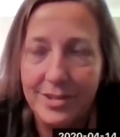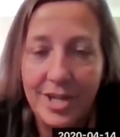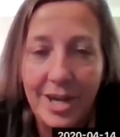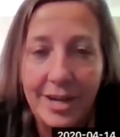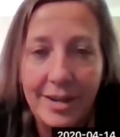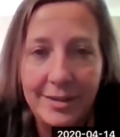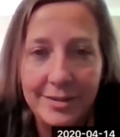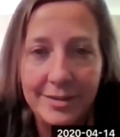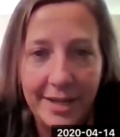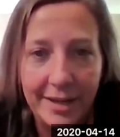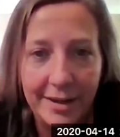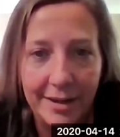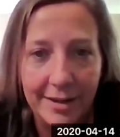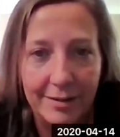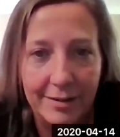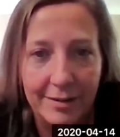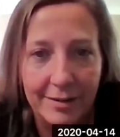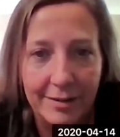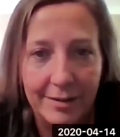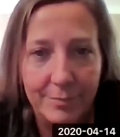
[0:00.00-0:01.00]

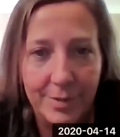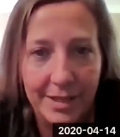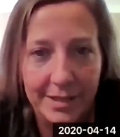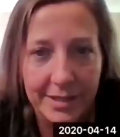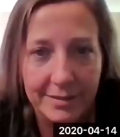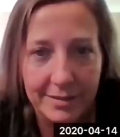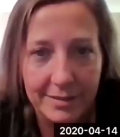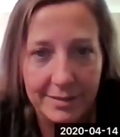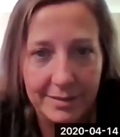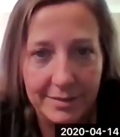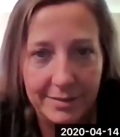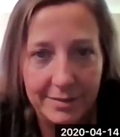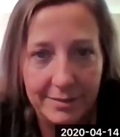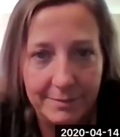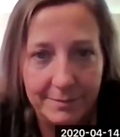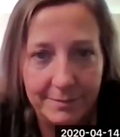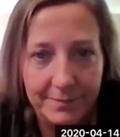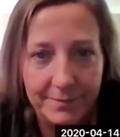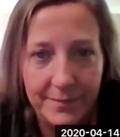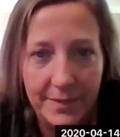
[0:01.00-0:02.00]
childcare places.
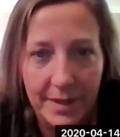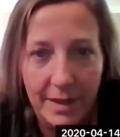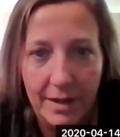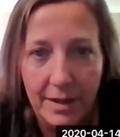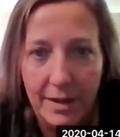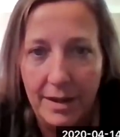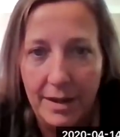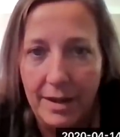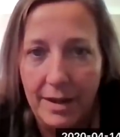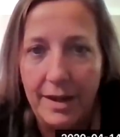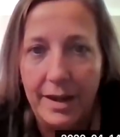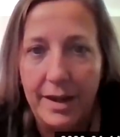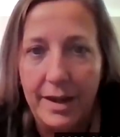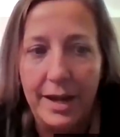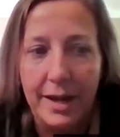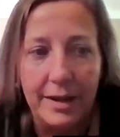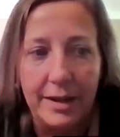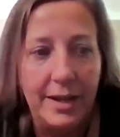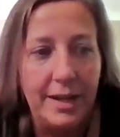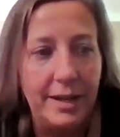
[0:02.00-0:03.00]

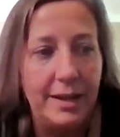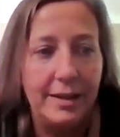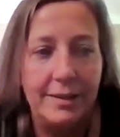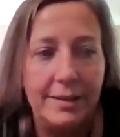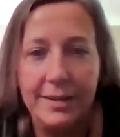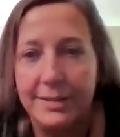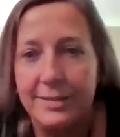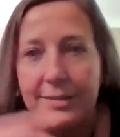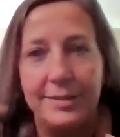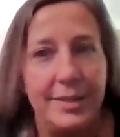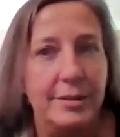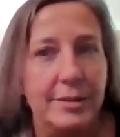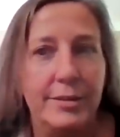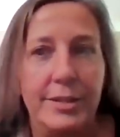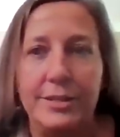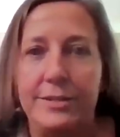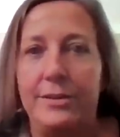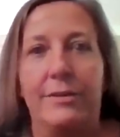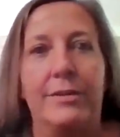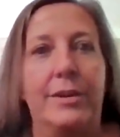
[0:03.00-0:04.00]
And he had this
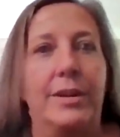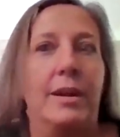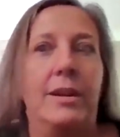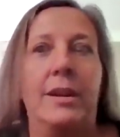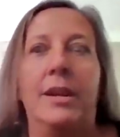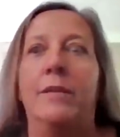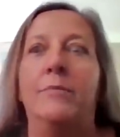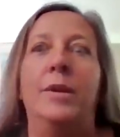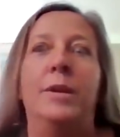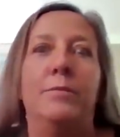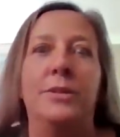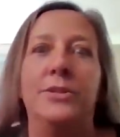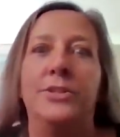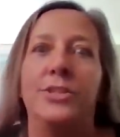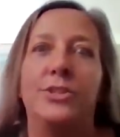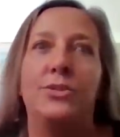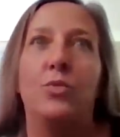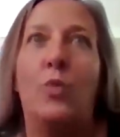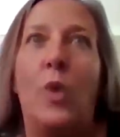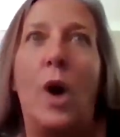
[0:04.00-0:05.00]
series going on. I remember
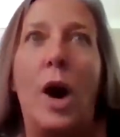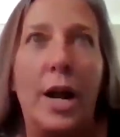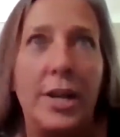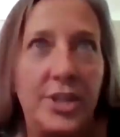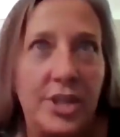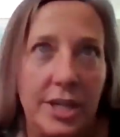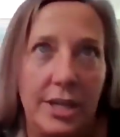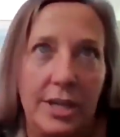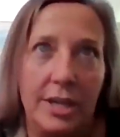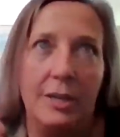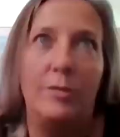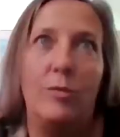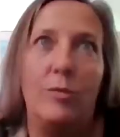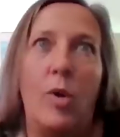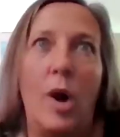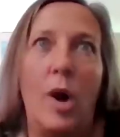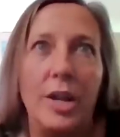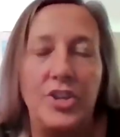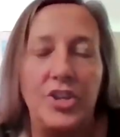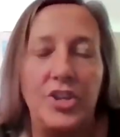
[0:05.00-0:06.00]
just watching it,
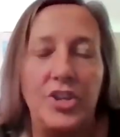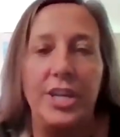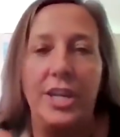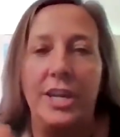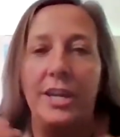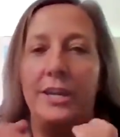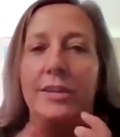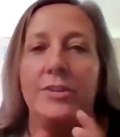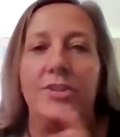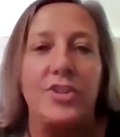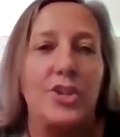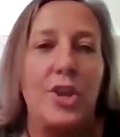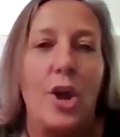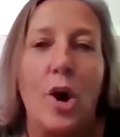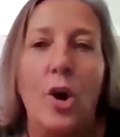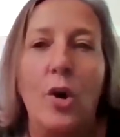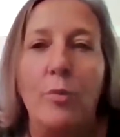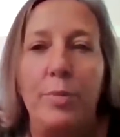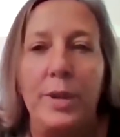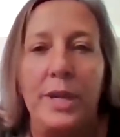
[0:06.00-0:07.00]
watching it, and just
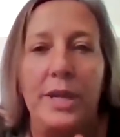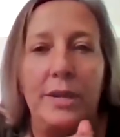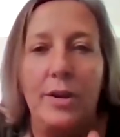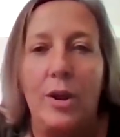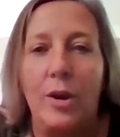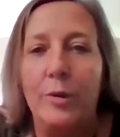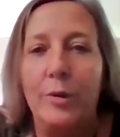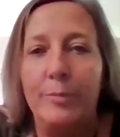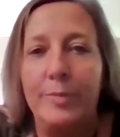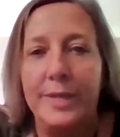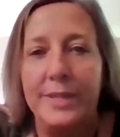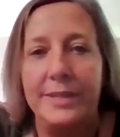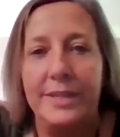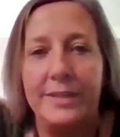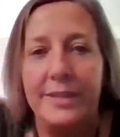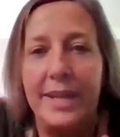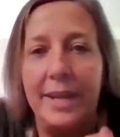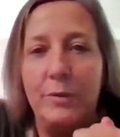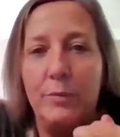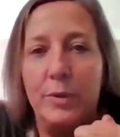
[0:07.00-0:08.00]
hoping and hoping
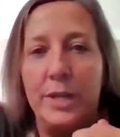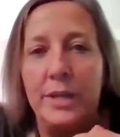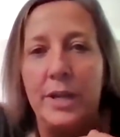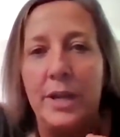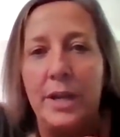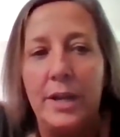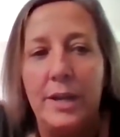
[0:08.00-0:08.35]
that they would